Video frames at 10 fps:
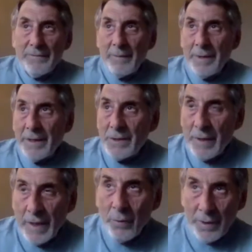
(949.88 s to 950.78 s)
again,
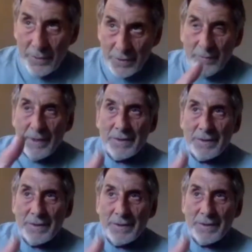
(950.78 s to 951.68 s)
and there's some things
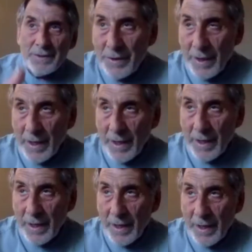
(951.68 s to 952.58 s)
that I want to mention to you after
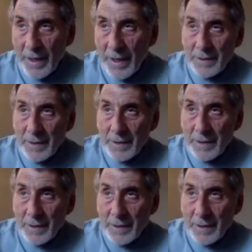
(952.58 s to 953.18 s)
the podcast